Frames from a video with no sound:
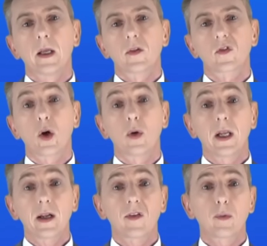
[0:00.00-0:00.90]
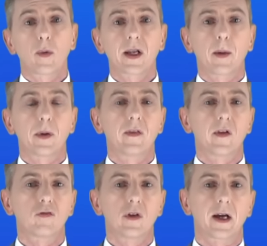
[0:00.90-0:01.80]
So let's see what would happen in
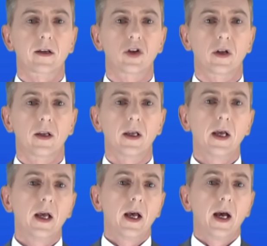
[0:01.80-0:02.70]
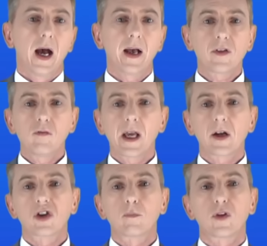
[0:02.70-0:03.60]
this reaction. As the
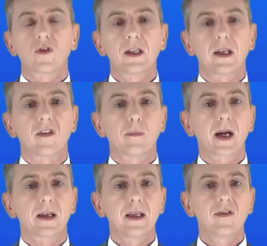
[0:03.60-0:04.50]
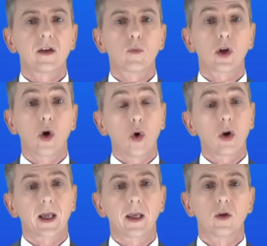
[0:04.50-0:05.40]
reaction proceeds, the magnesium would
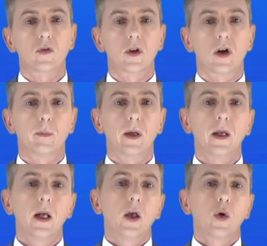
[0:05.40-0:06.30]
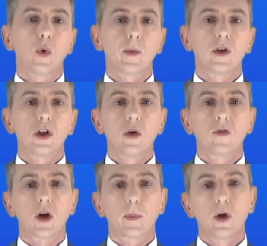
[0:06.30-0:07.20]
all get used up. We would
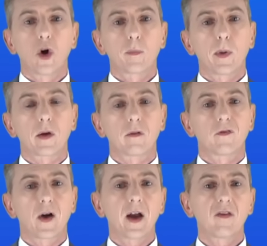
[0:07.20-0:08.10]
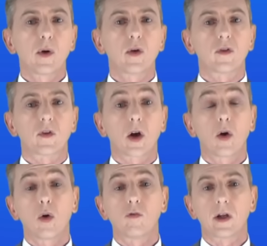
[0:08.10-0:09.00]
use up 0.5 moles of the
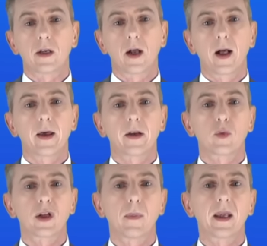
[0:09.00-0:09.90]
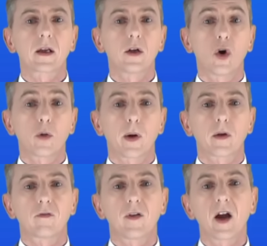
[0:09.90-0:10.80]
chlorine, and we'd make
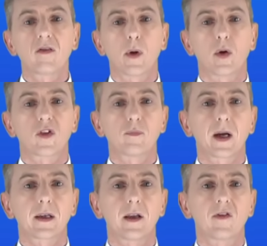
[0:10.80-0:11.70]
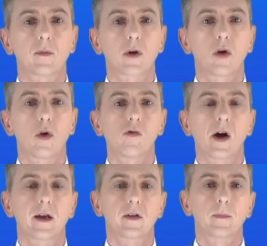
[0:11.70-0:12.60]
0.5 moles of magnesium
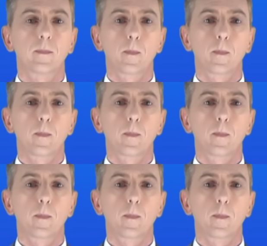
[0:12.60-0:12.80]
chloride.